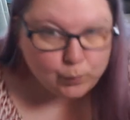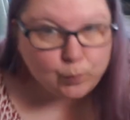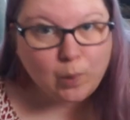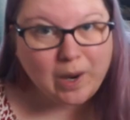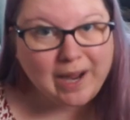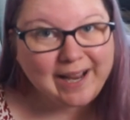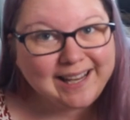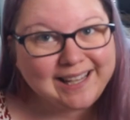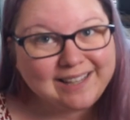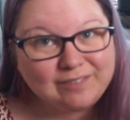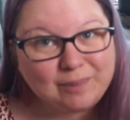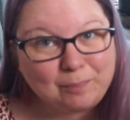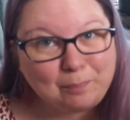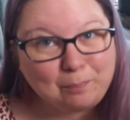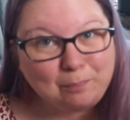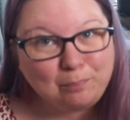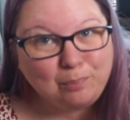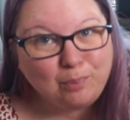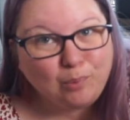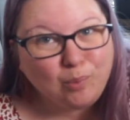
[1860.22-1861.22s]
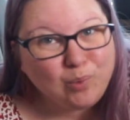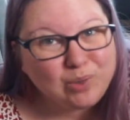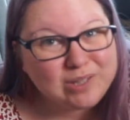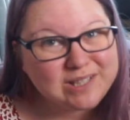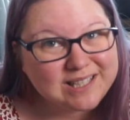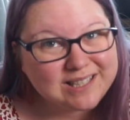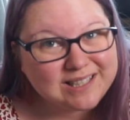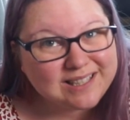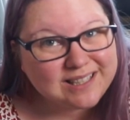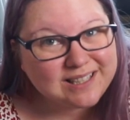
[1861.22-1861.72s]
why I even
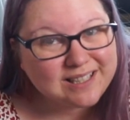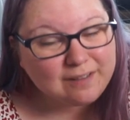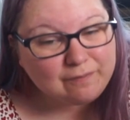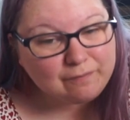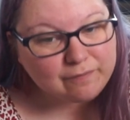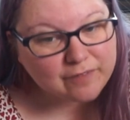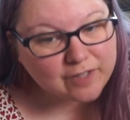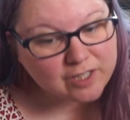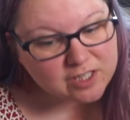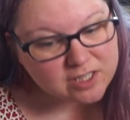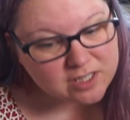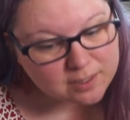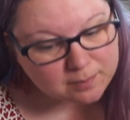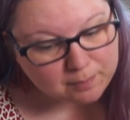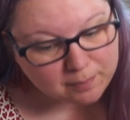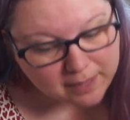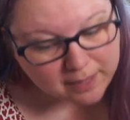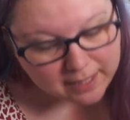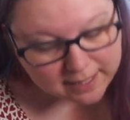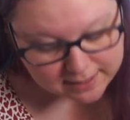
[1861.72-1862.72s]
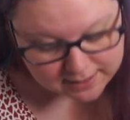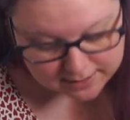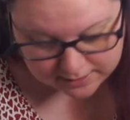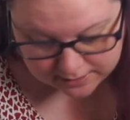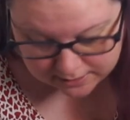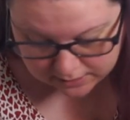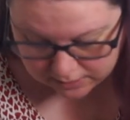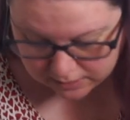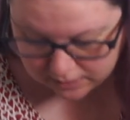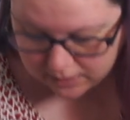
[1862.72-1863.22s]
bought it in the first place.
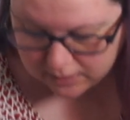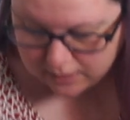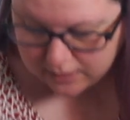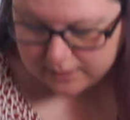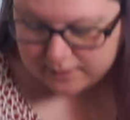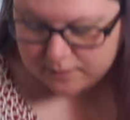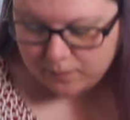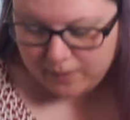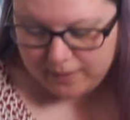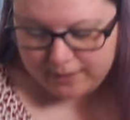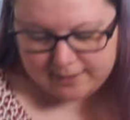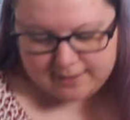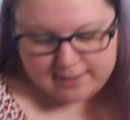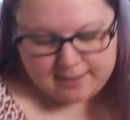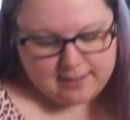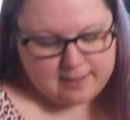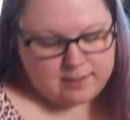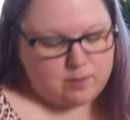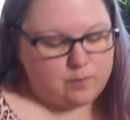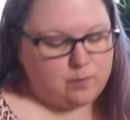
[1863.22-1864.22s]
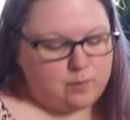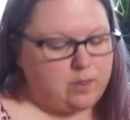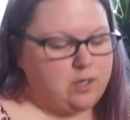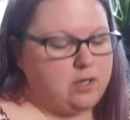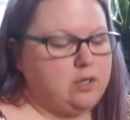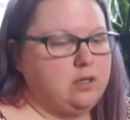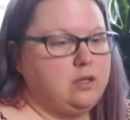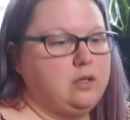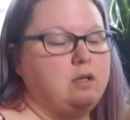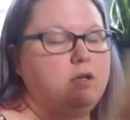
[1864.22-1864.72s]
As well as this
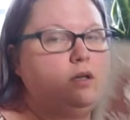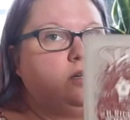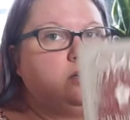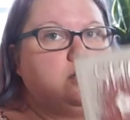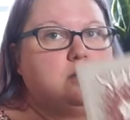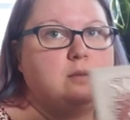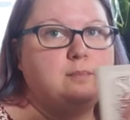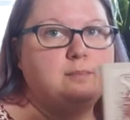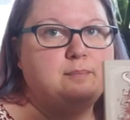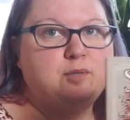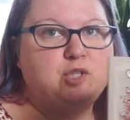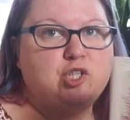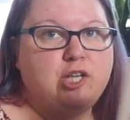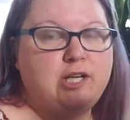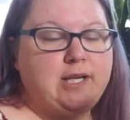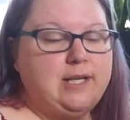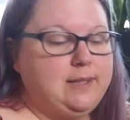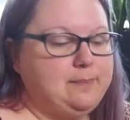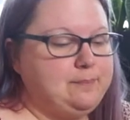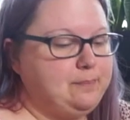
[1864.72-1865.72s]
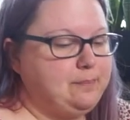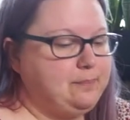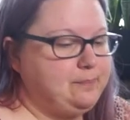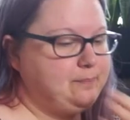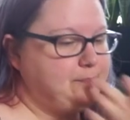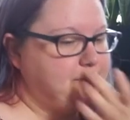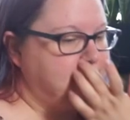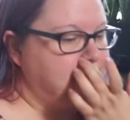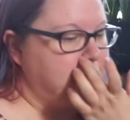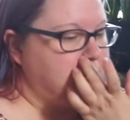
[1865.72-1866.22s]
one, She.
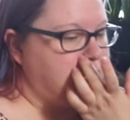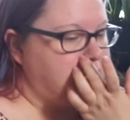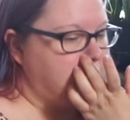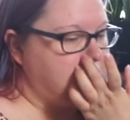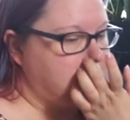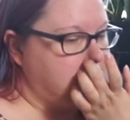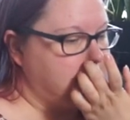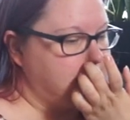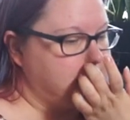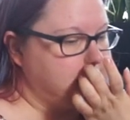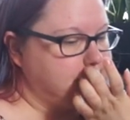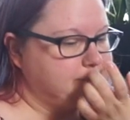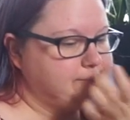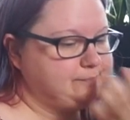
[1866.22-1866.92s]
Um,